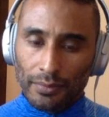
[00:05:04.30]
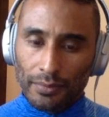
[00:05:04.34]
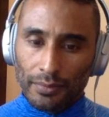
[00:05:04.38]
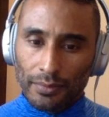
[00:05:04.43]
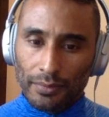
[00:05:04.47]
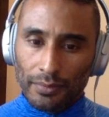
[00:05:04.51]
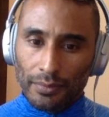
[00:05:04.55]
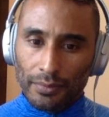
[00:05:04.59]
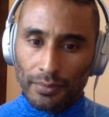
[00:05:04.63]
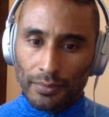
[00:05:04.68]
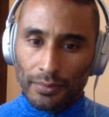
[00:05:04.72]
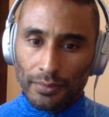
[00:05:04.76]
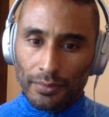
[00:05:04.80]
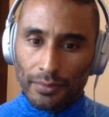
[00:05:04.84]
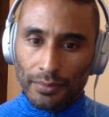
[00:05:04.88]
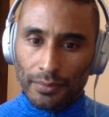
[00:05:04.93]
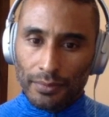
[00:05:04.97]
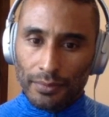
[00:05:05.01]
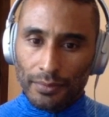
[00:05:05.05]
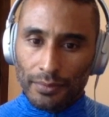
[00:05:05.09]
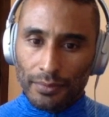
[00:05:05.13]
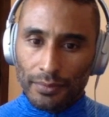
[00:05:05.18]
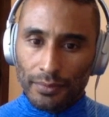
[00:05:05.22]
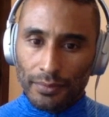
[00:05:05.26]

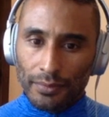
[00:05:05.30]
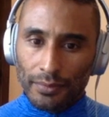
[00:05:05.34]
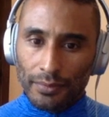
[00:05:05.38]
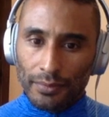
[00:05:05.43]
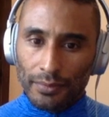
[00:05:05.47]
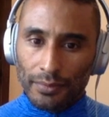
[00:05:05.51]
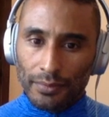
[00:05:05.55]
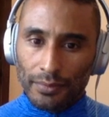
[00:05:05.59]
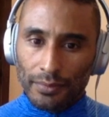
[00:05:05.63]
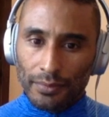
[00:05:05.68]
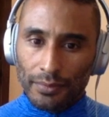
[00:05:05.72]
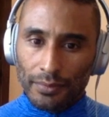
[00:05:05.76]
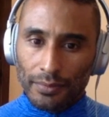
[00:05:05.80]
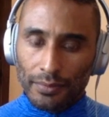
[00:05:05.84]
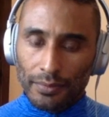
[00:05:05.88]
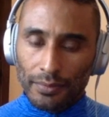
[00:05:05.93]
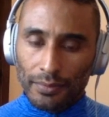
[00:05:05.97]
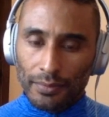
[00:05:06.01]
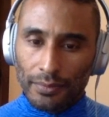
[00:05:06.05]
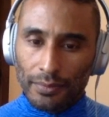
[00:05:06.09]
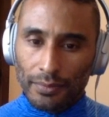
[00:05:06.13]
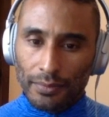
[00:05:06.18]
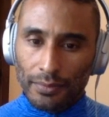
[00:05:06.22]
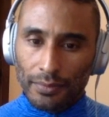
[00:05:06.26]

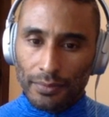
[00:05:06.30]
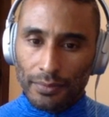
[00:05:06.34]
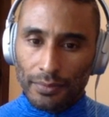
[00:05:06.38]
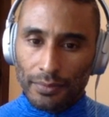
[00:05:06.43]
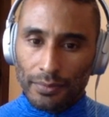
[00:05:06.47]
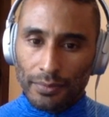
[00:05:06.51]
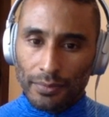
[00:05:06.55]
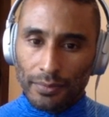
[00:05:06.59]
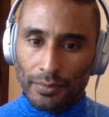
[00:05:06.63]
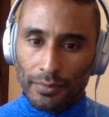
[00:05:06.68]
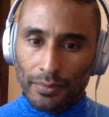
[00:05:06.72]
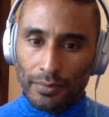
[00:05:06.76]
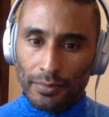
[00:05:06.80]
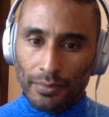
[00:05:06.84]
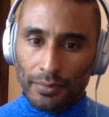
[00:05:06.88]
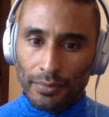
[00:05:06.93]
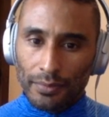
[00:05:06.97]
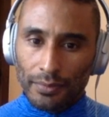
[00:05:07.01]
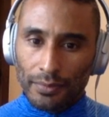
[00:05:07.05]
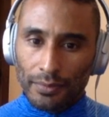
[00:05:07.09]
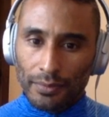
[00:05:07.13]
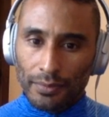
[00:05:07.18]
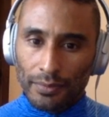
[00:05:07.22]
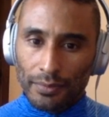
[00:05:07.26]

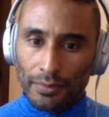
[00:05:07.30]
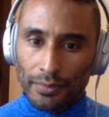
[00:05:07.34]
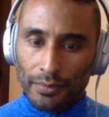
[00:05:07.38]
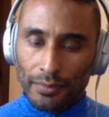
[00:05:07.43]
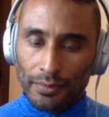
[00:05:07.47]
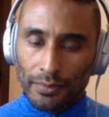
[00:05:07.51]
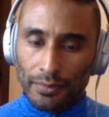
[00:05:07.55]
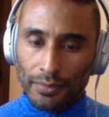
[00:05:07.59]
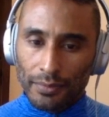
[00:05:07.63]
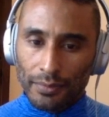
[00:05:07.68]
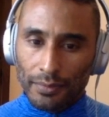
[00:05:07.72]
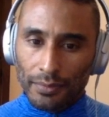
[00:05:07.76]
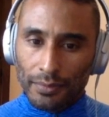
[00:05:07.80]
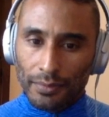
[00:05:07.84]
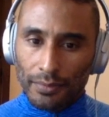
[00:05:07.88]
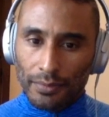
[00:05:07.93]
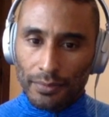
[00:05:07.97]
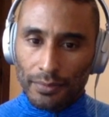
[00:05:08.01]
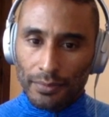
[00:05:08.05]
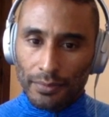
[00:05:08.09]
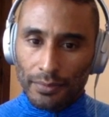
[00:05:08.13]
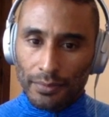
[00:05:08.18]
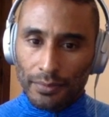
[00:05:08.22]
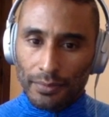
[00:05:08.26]

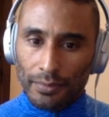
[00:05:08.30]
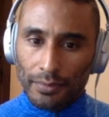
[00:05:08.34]
No words are spoken by the person on screen.